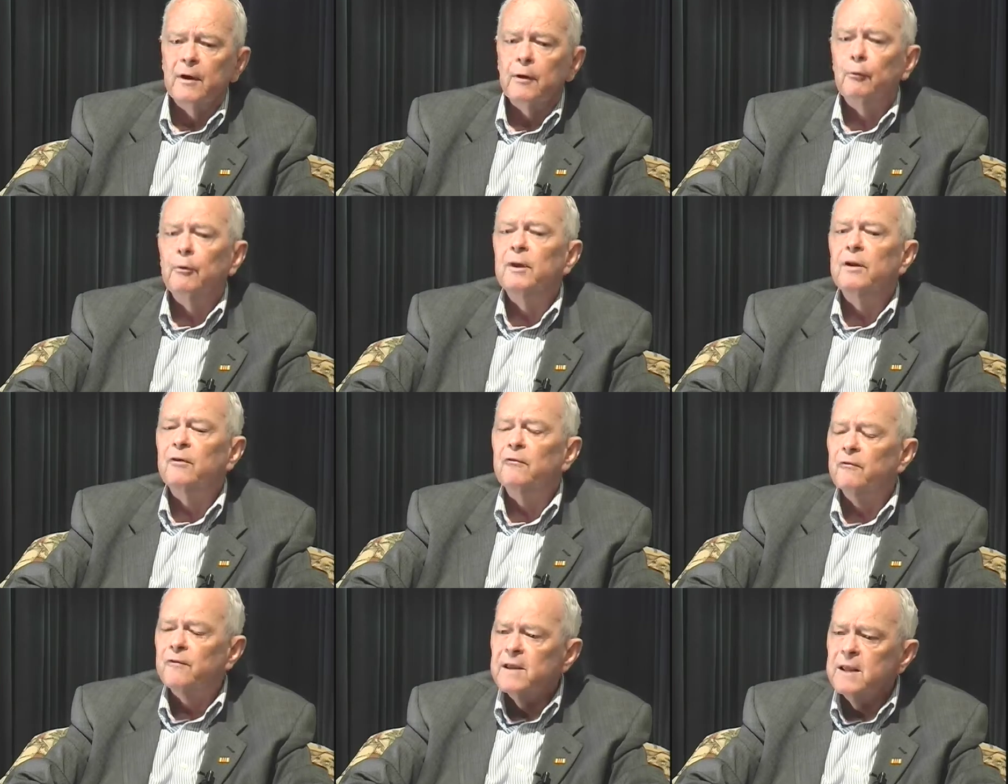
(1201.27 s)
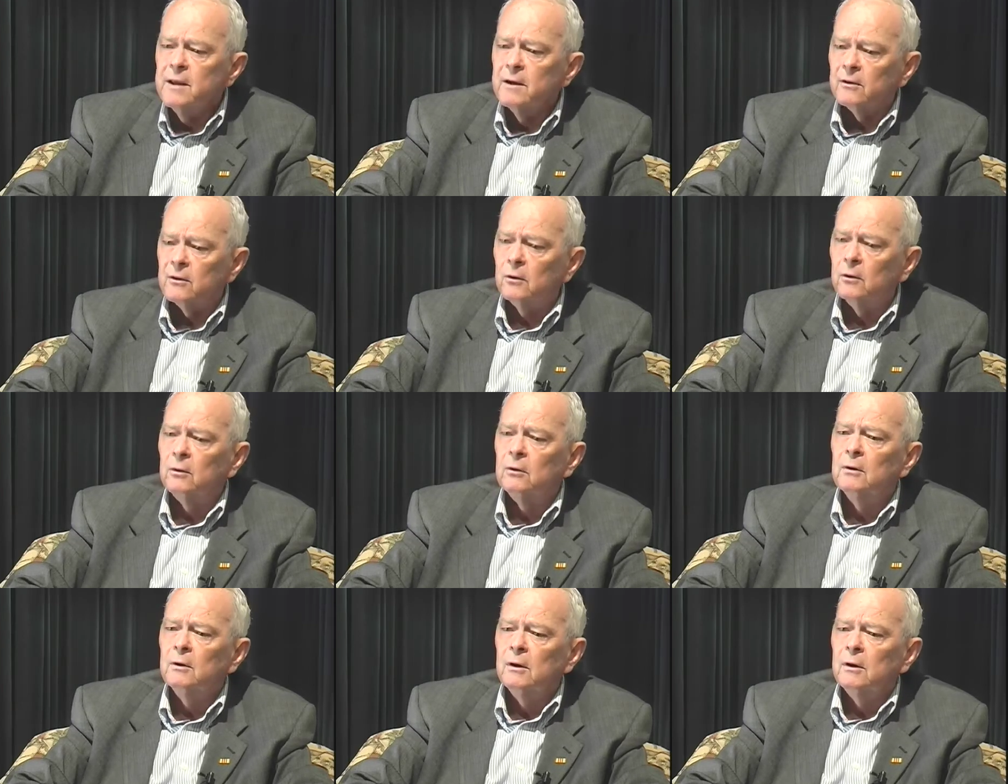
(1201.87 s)
were in a
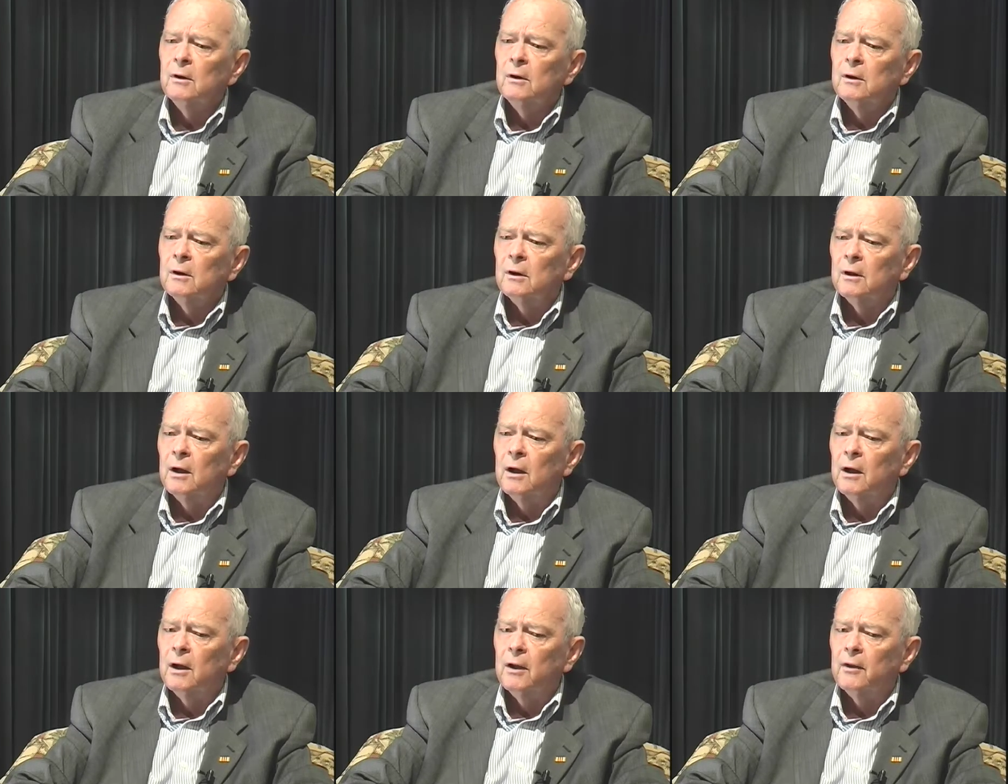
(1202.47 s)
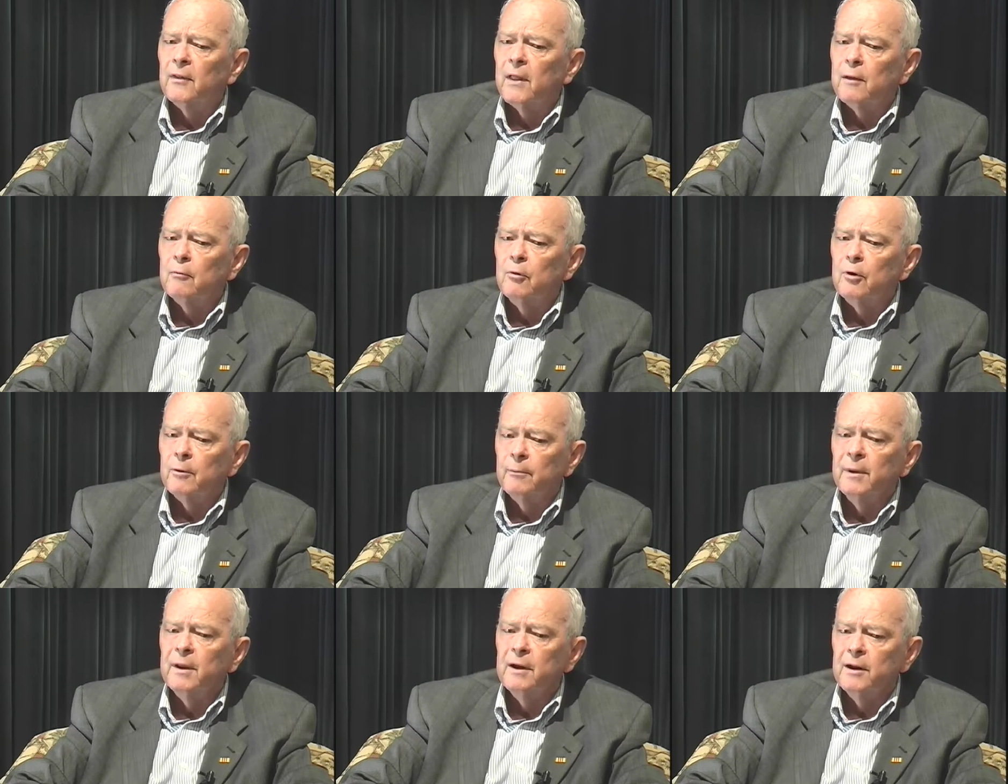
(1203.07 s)
vehicle, they would
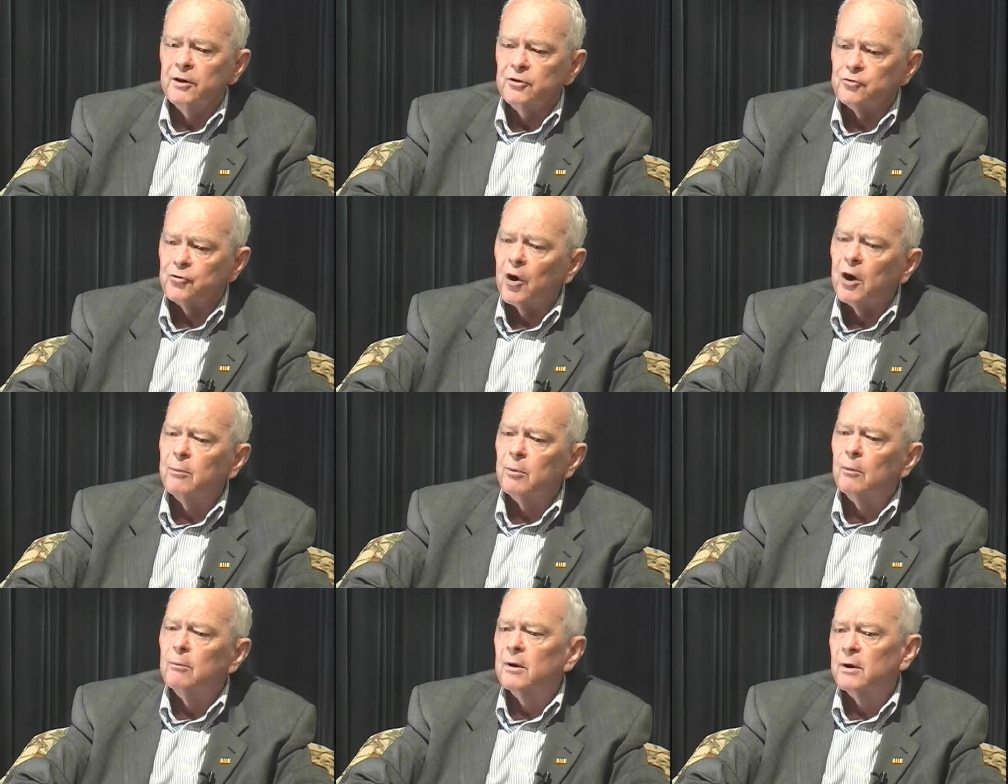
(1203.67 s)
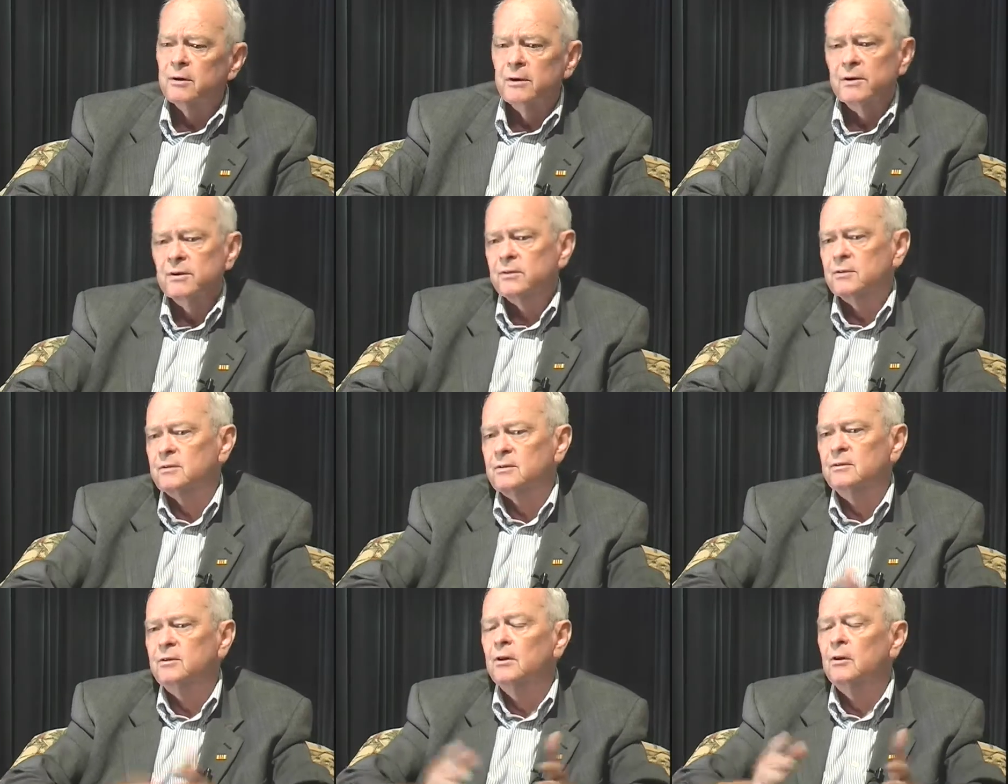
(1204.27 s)
have been in trouble
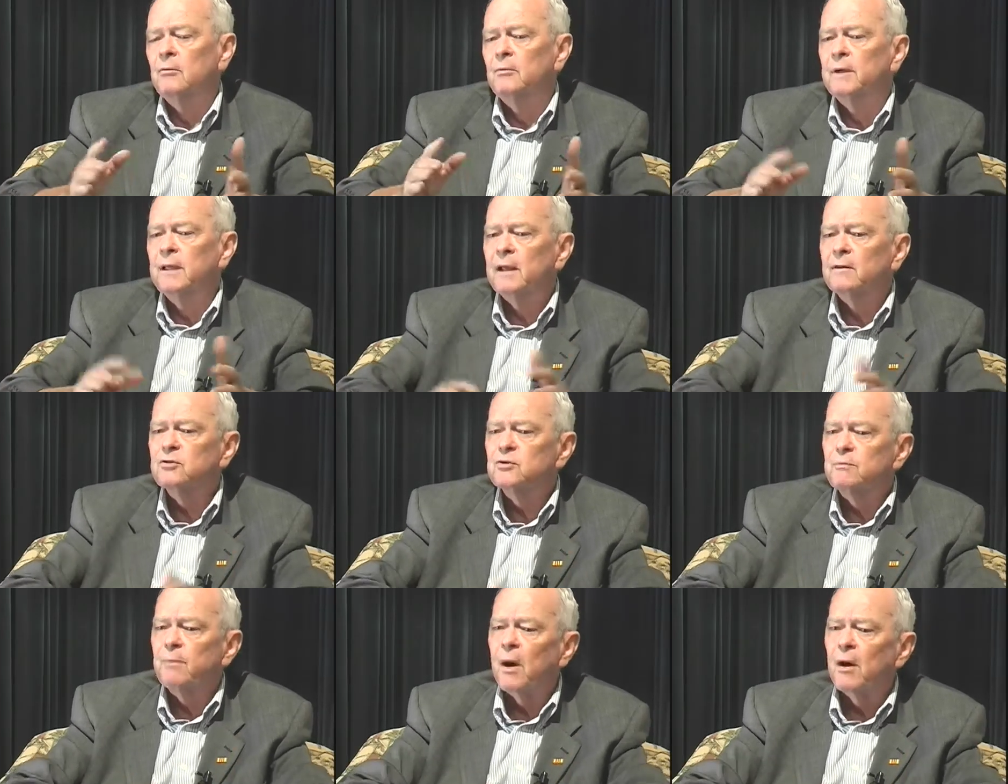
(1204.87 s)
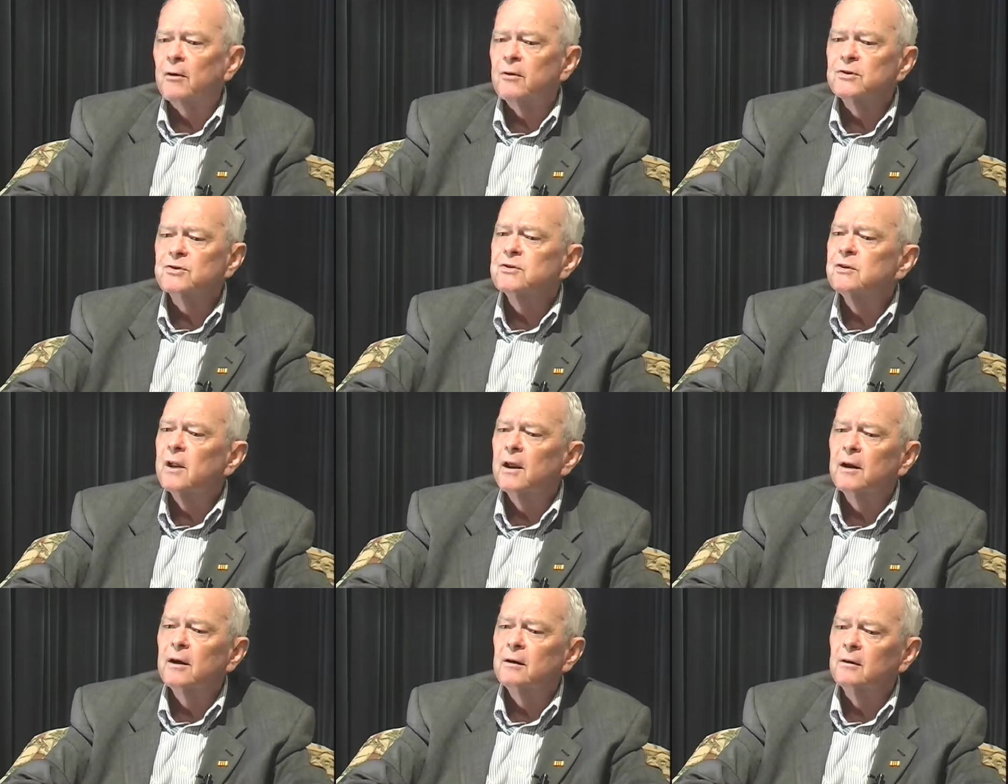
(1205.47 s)
because, you know, we have spotters in
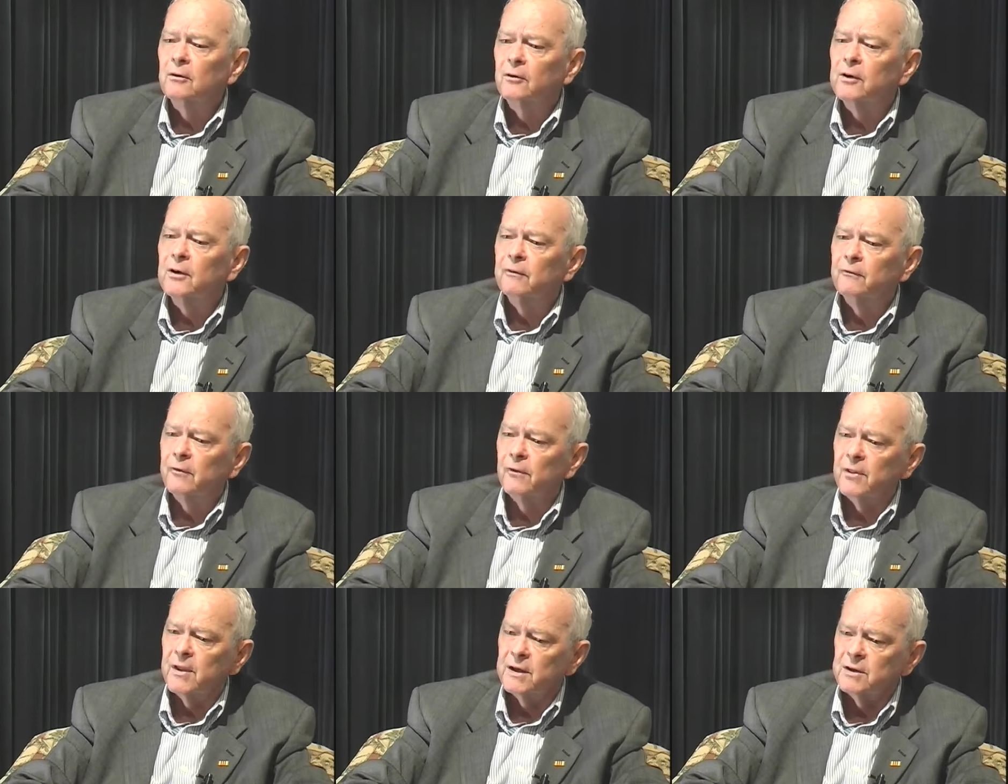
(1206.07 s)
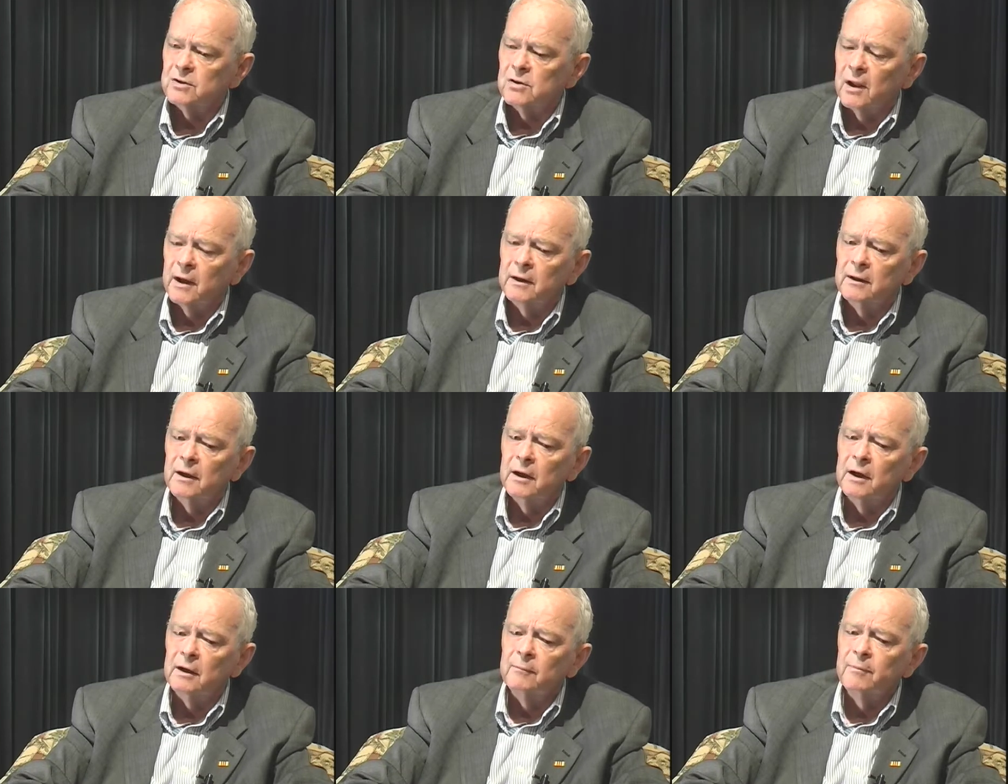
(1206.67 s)
the air looking for things like
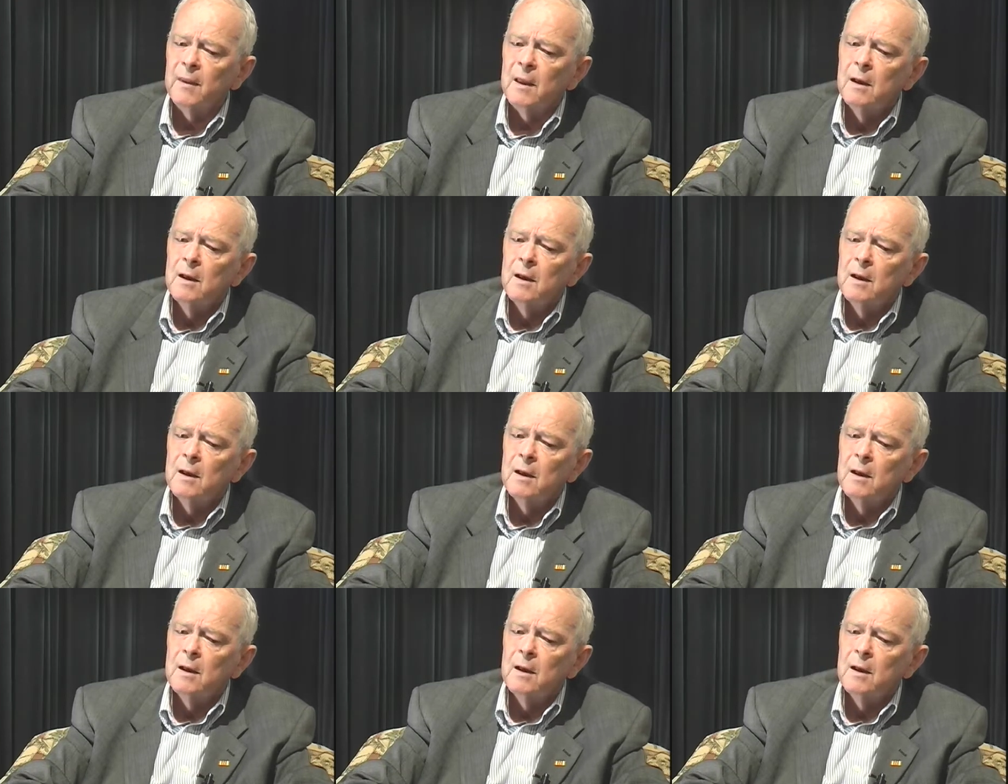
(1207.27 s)
that.